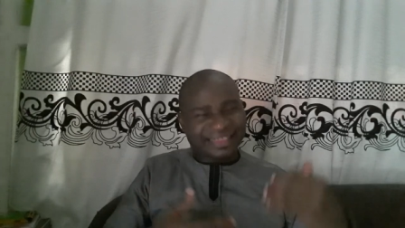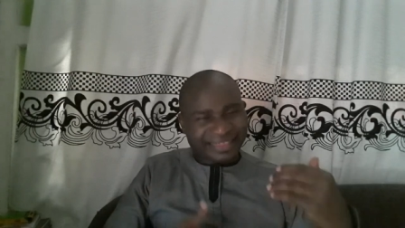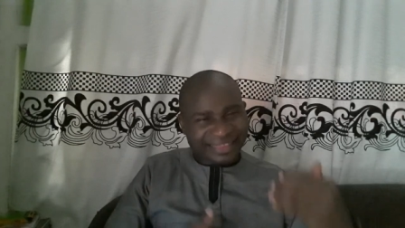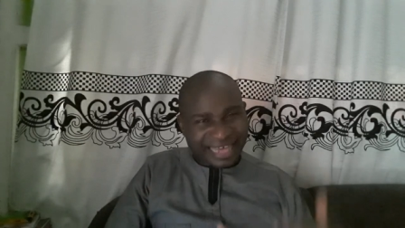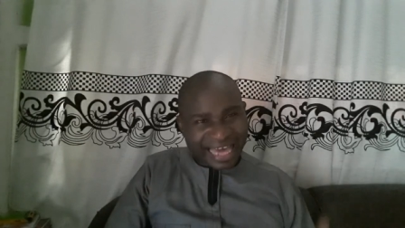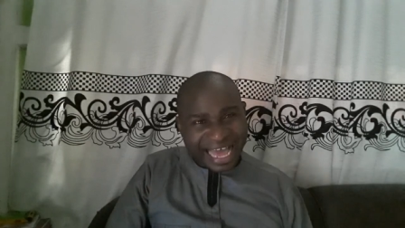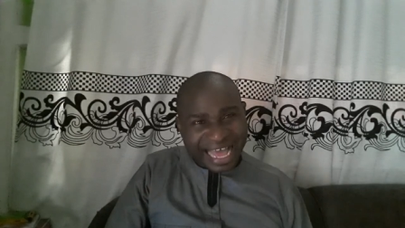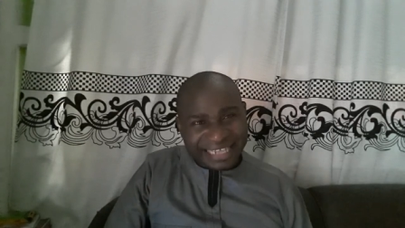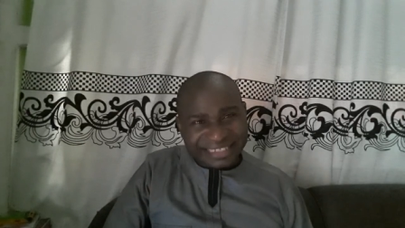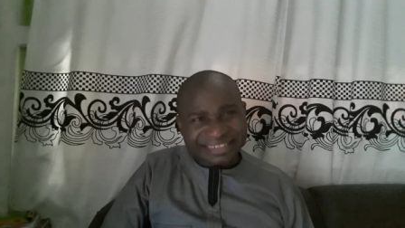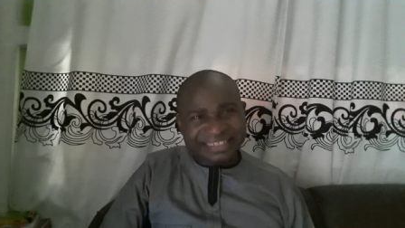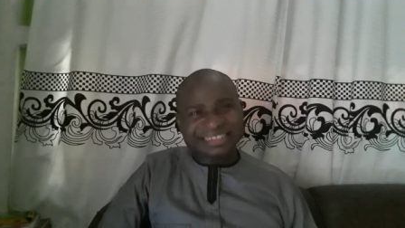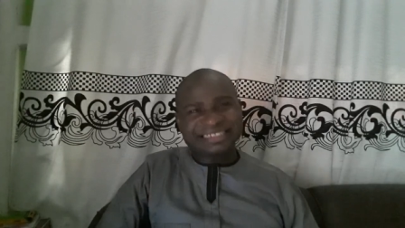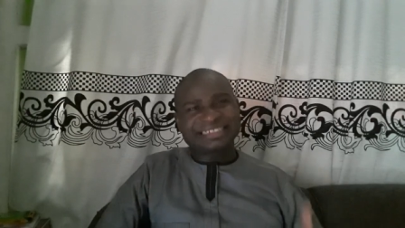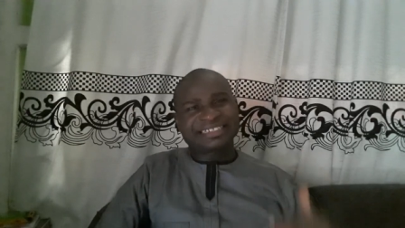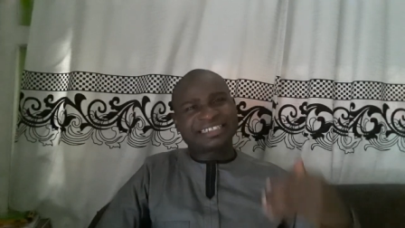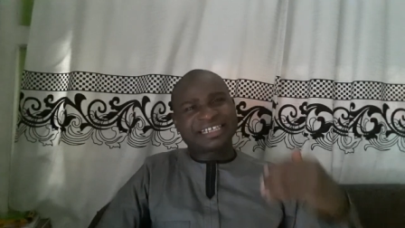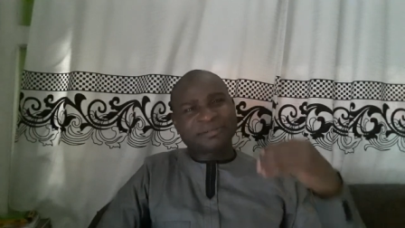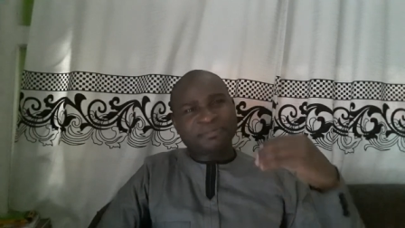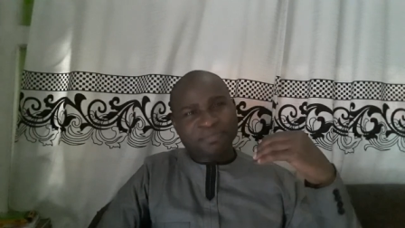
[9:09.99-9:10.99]
That
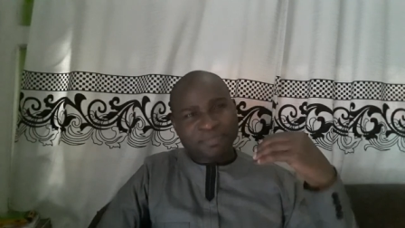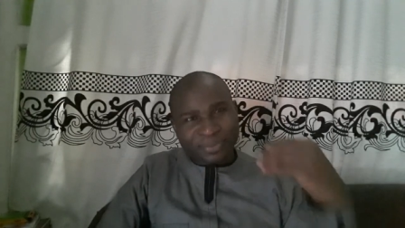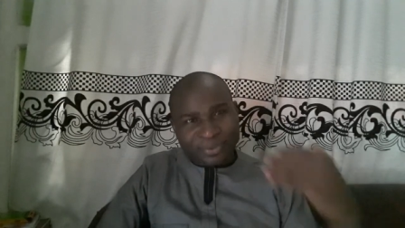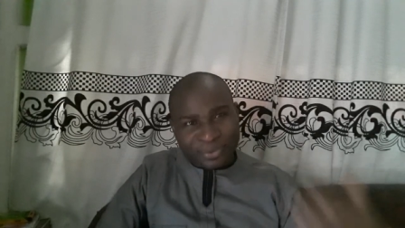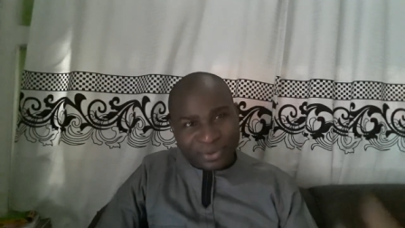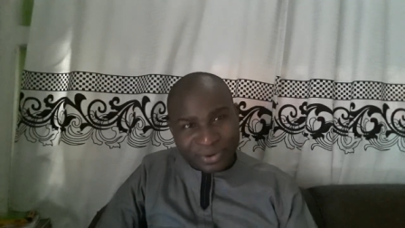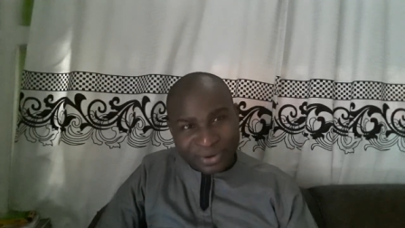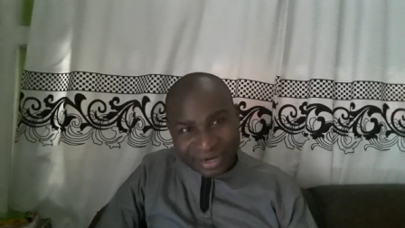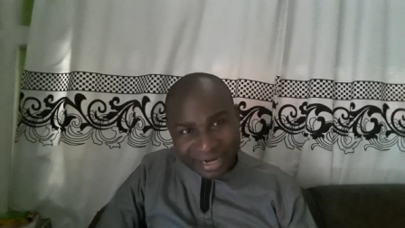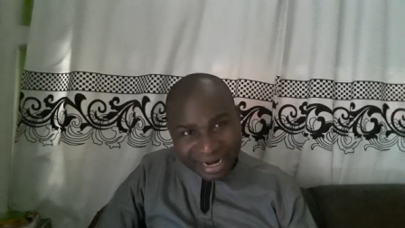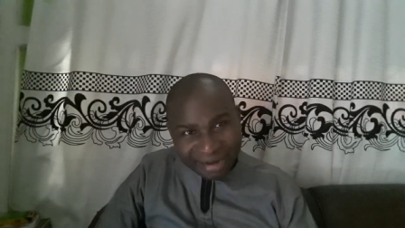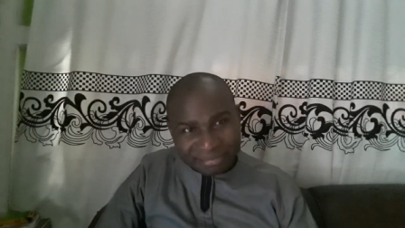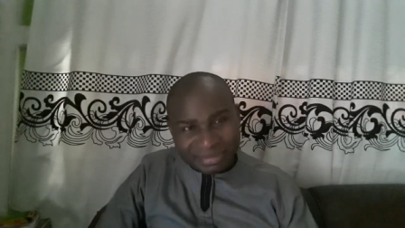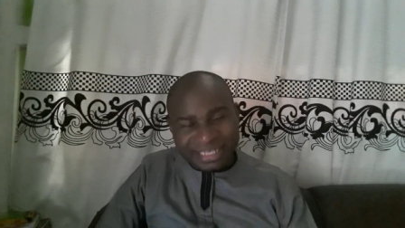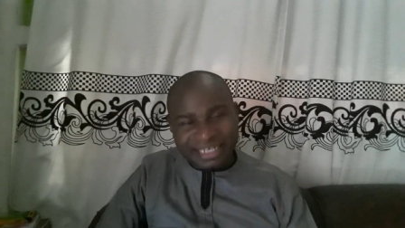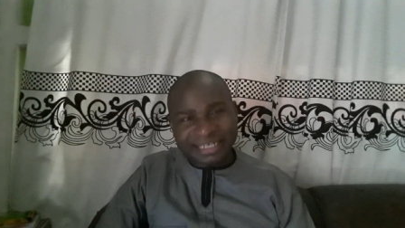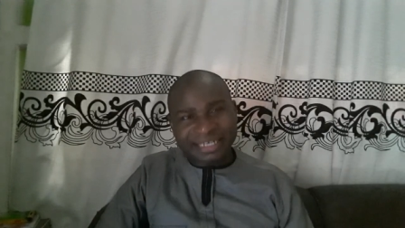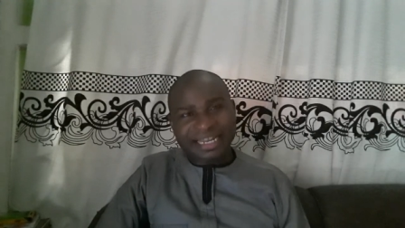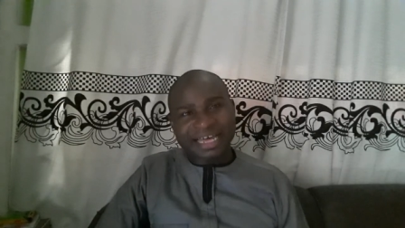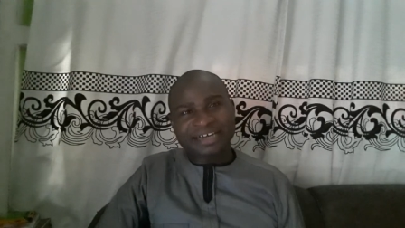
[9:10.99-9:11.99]
is the
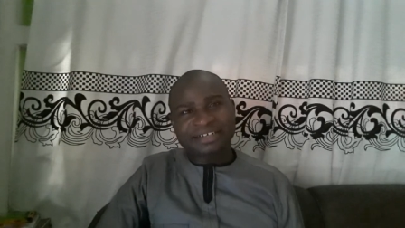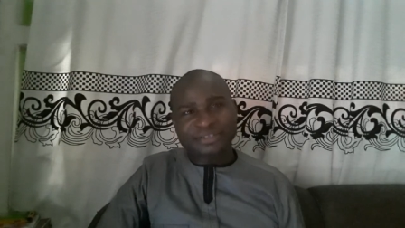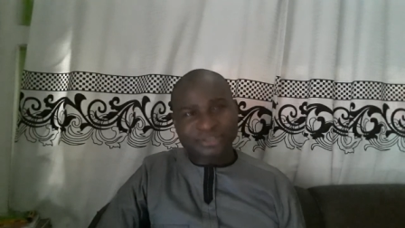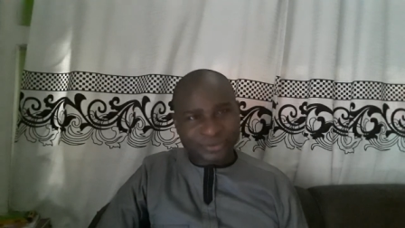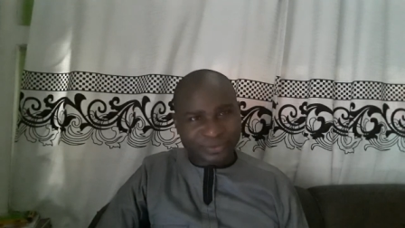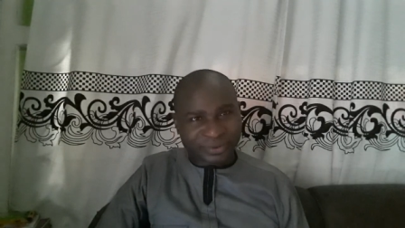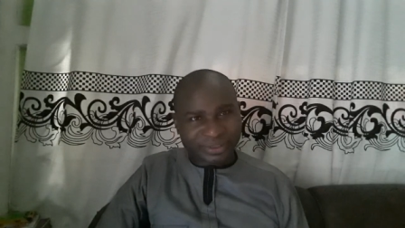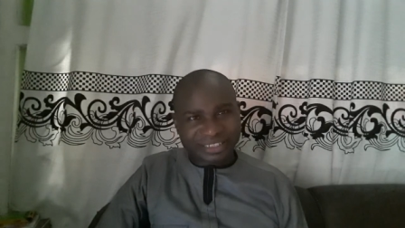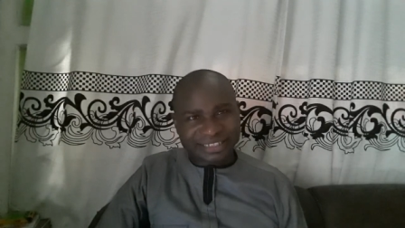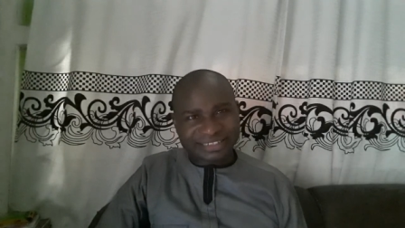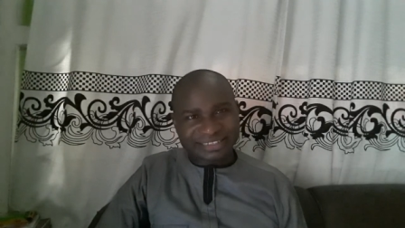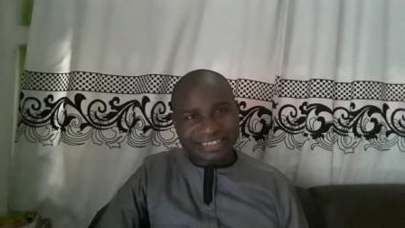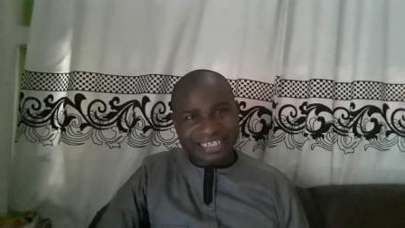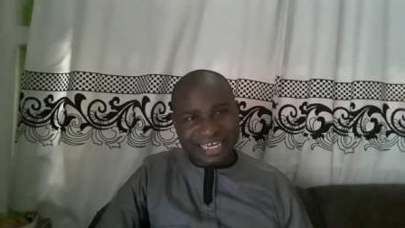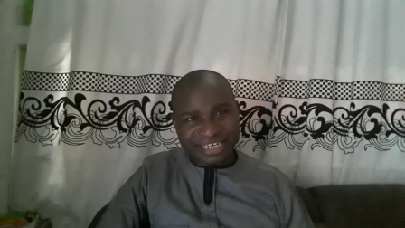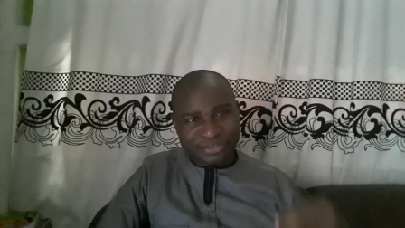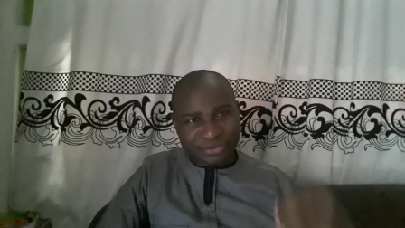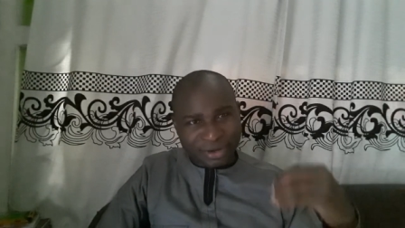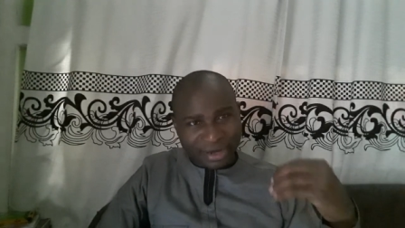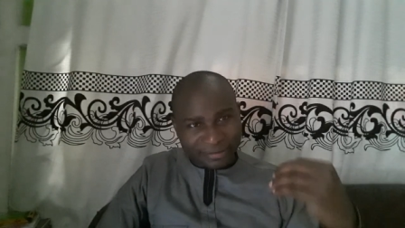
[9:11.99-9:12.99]
programming language
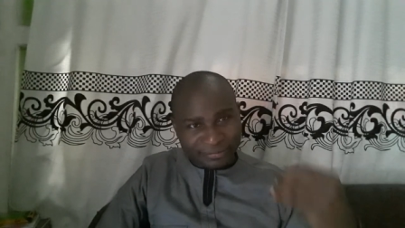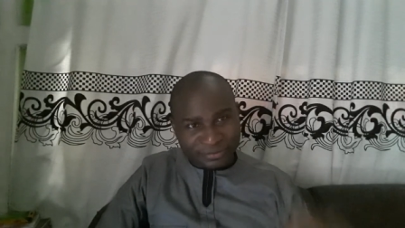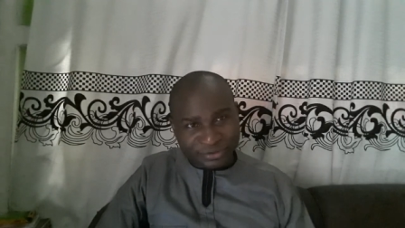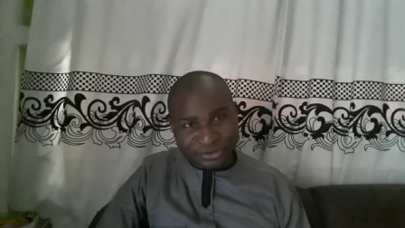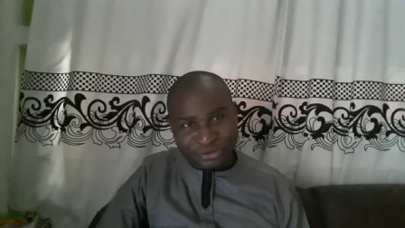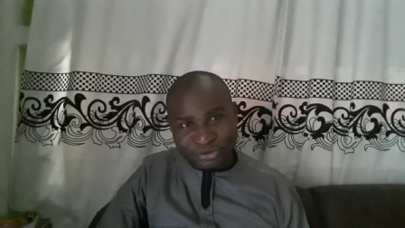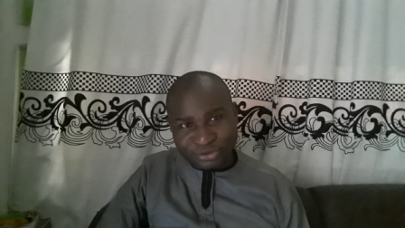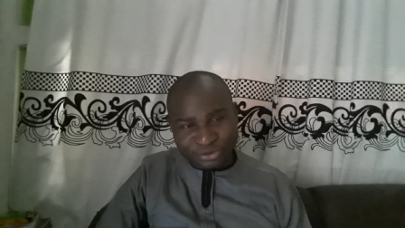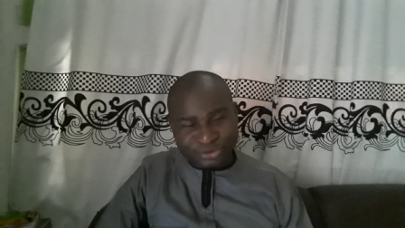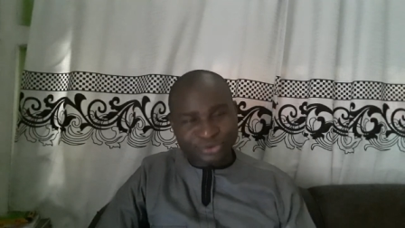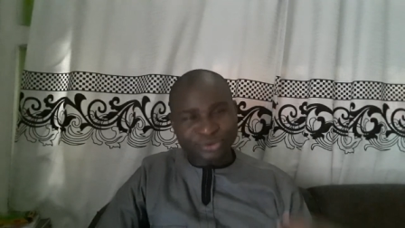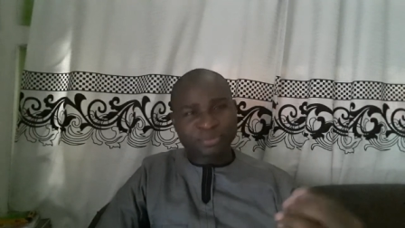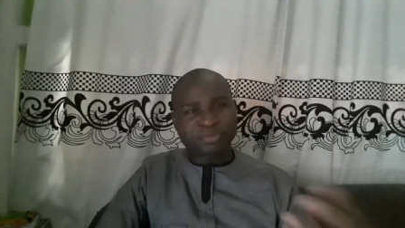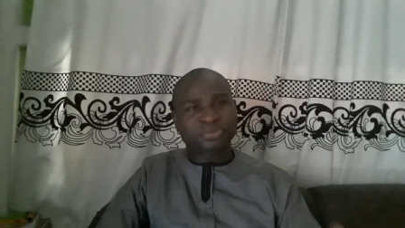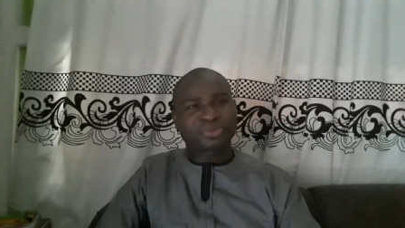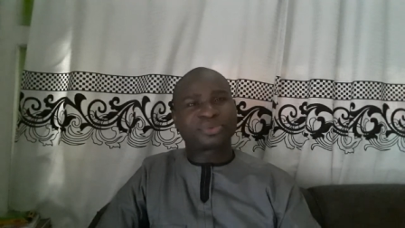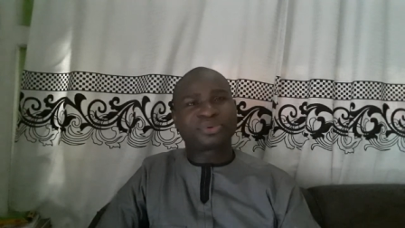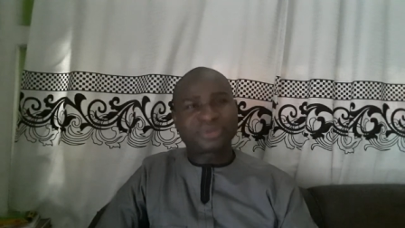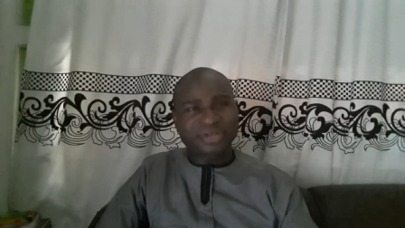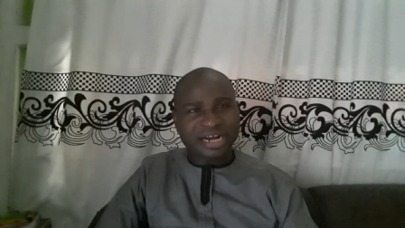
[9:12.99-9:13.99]
that you have used to
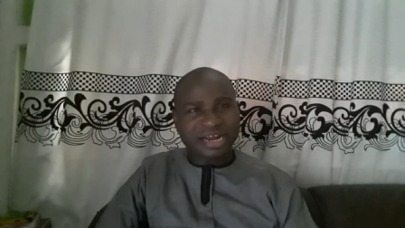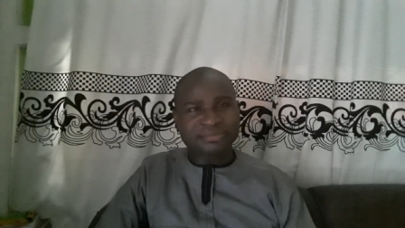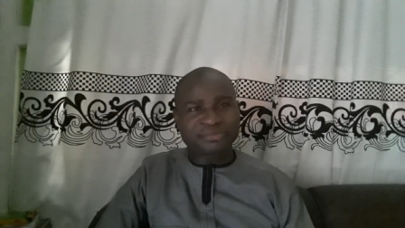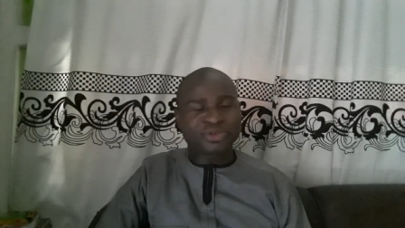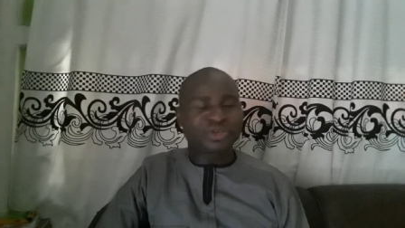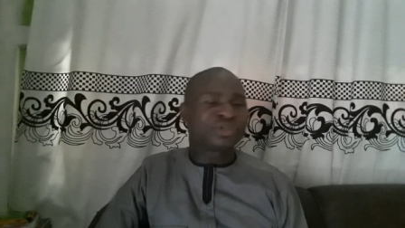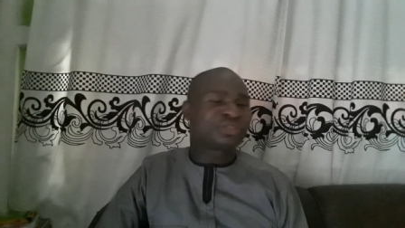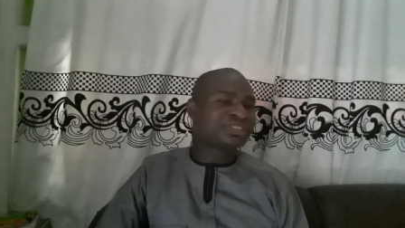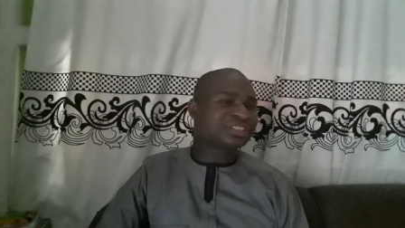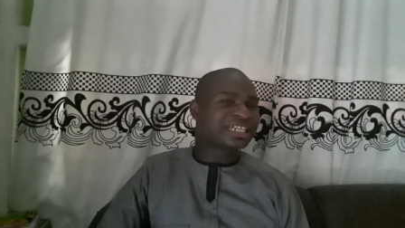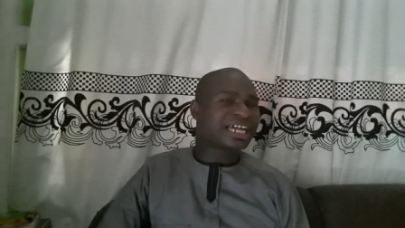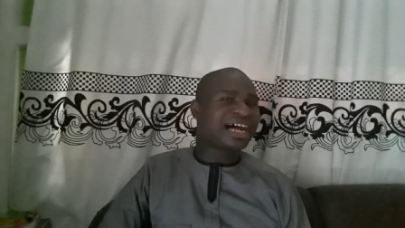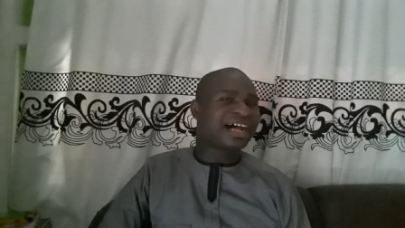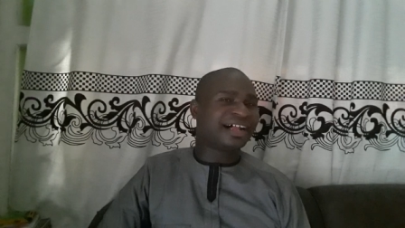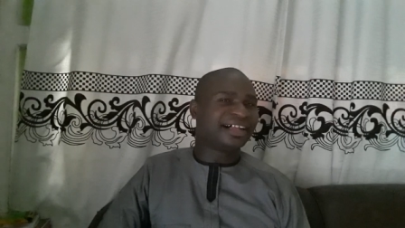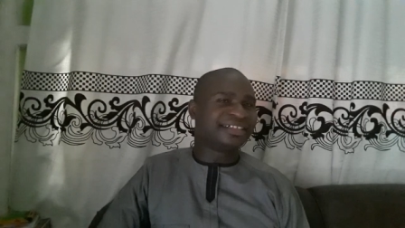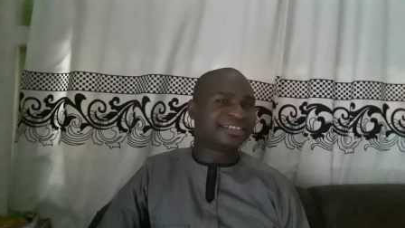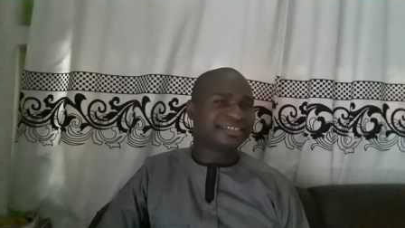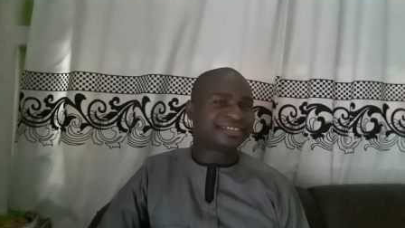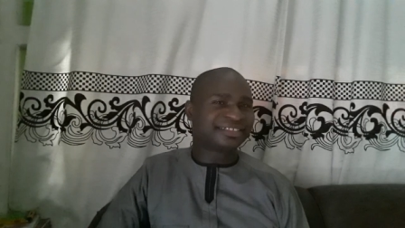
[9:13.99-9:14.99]
program your
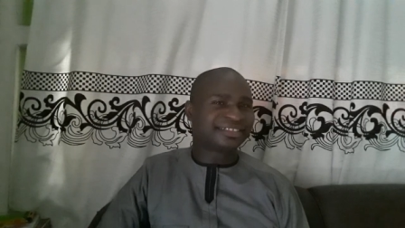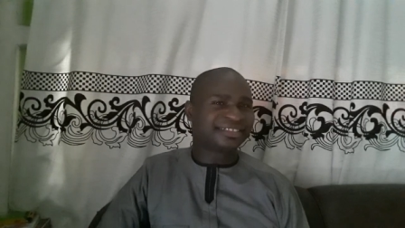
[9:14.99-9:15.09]
child.